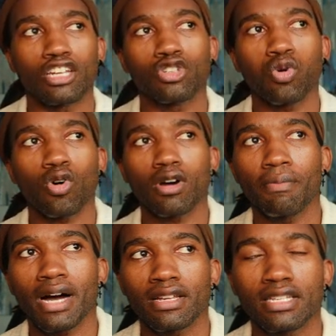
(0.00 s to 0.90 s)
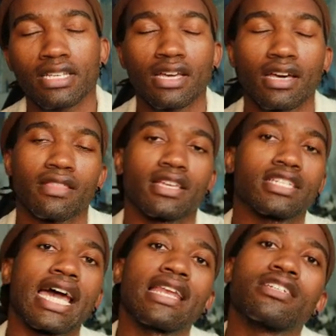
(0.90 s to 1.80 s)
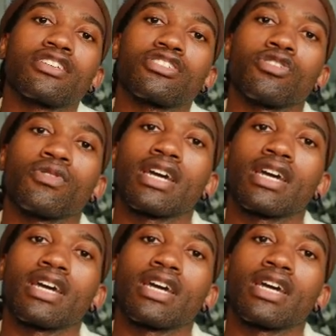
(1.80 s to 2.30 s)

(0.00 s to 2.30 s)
talk about the challenges you